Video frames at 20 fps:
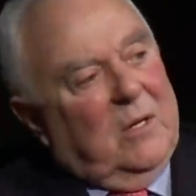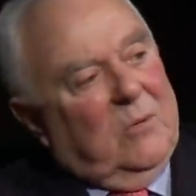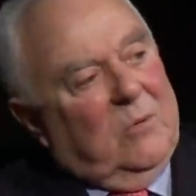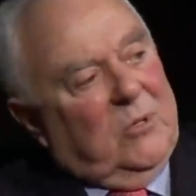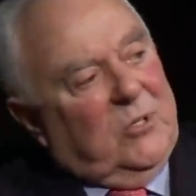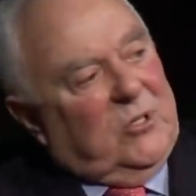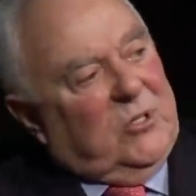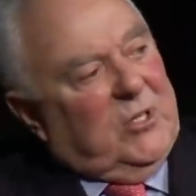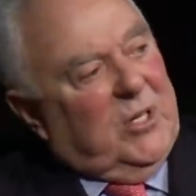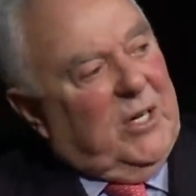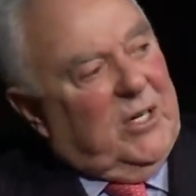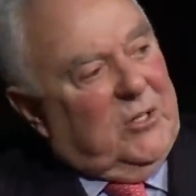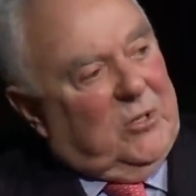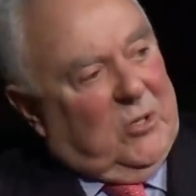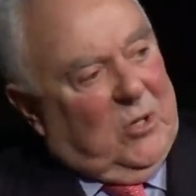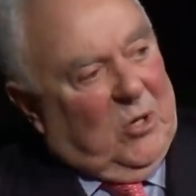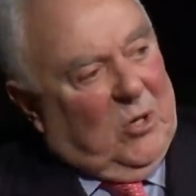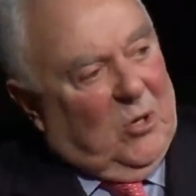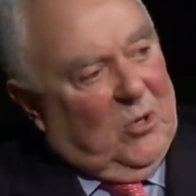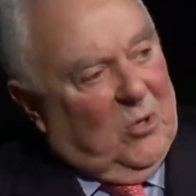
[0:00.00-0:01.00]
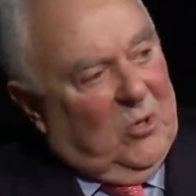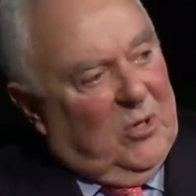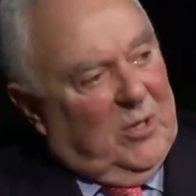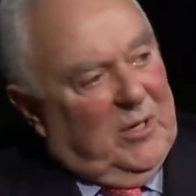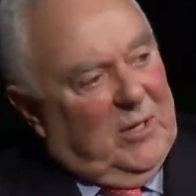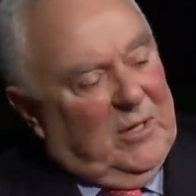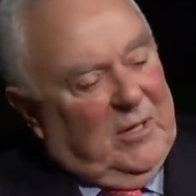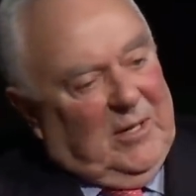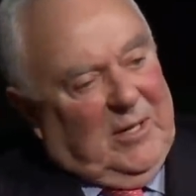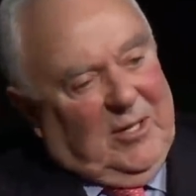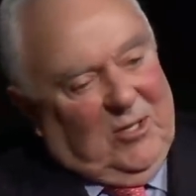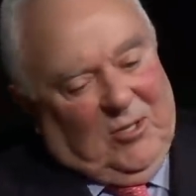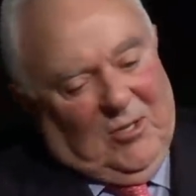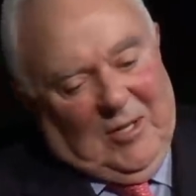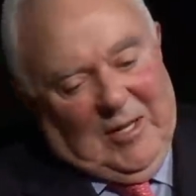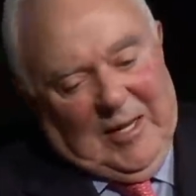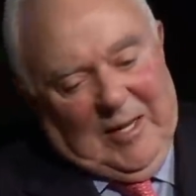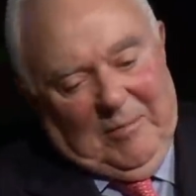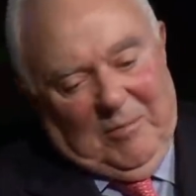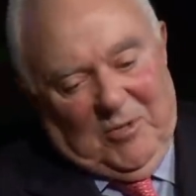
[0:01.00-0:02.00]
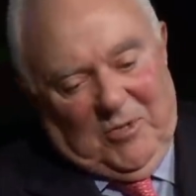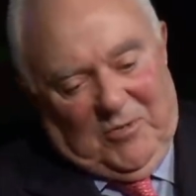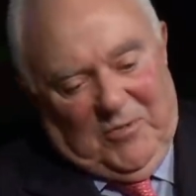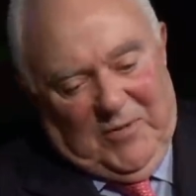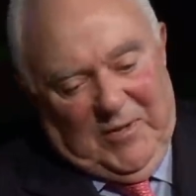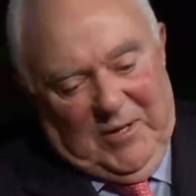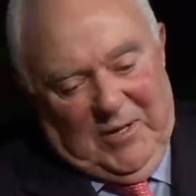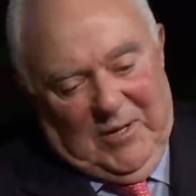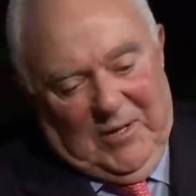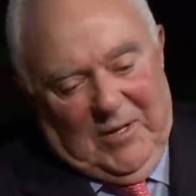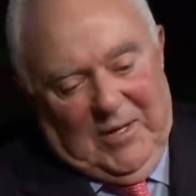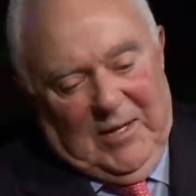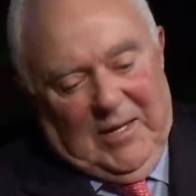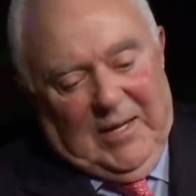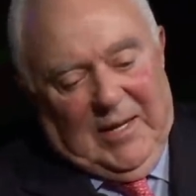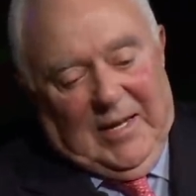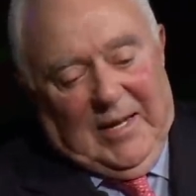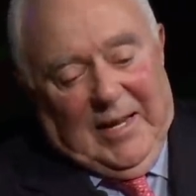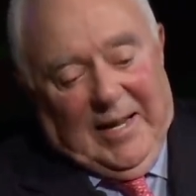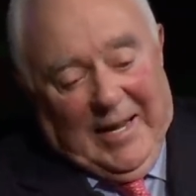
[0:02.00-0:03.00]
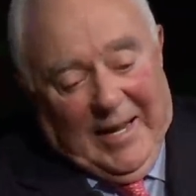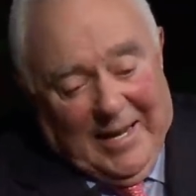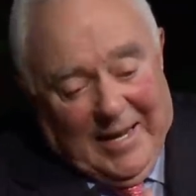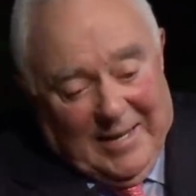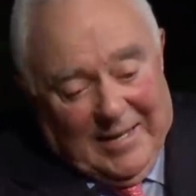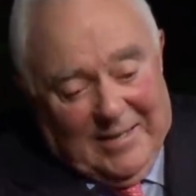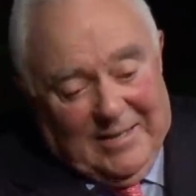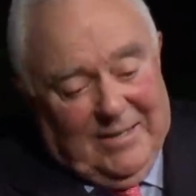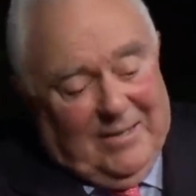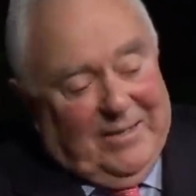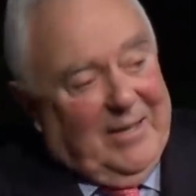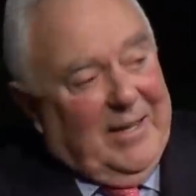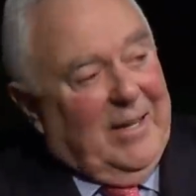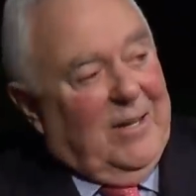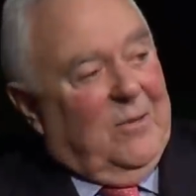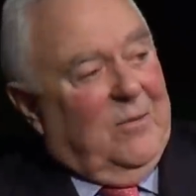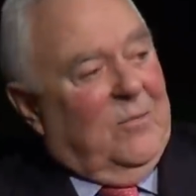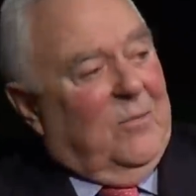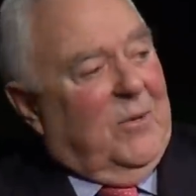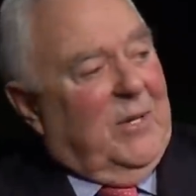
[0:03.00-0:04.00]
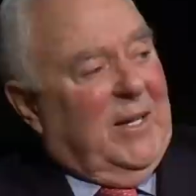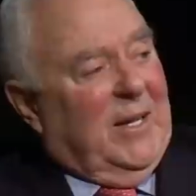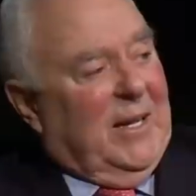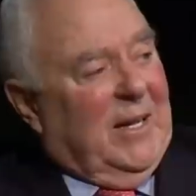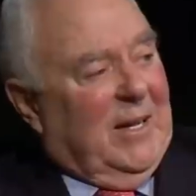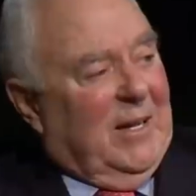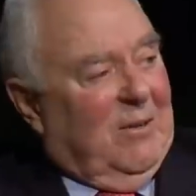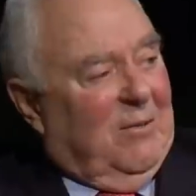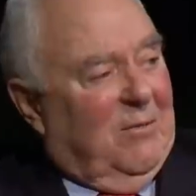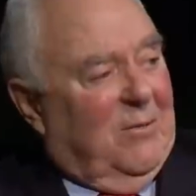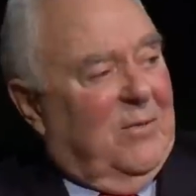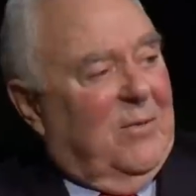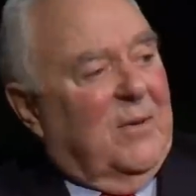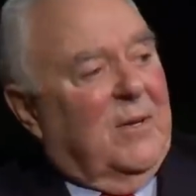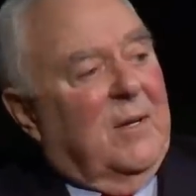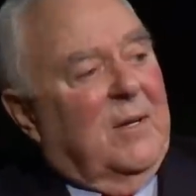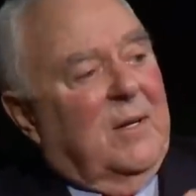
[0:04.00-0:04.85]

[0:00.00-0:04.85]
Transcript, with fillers: which changed the whole international atmosphere and then we have